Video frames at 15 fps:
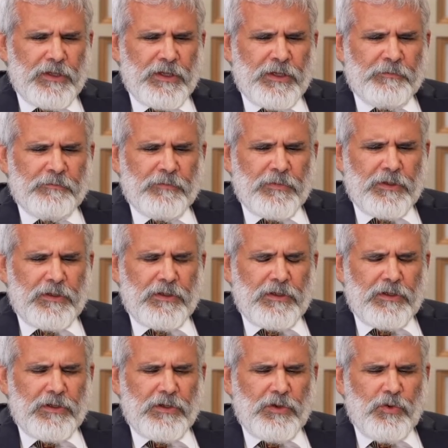um,
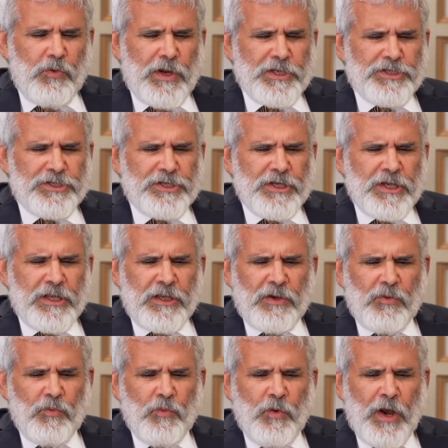questioning
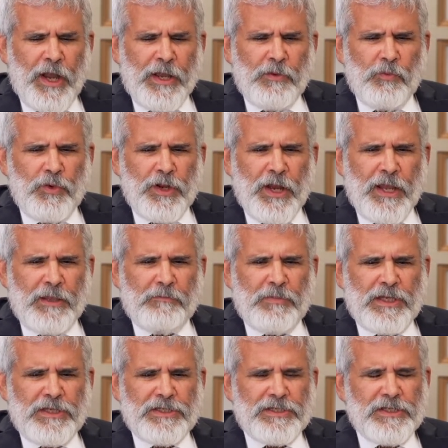why would I
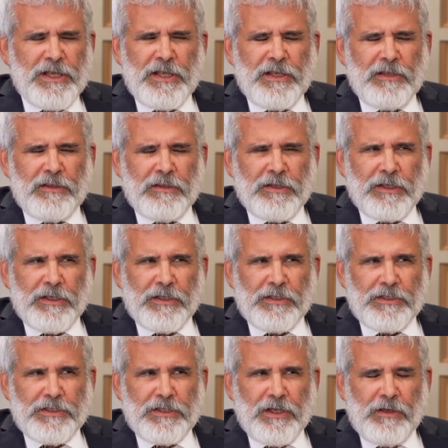be saying
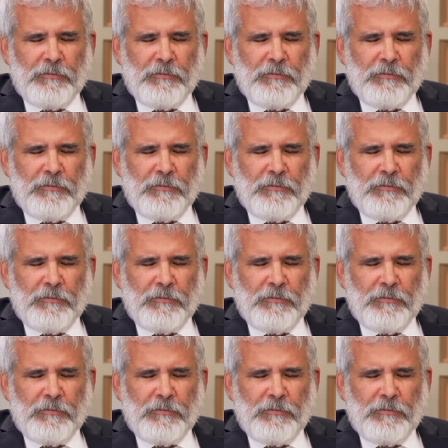things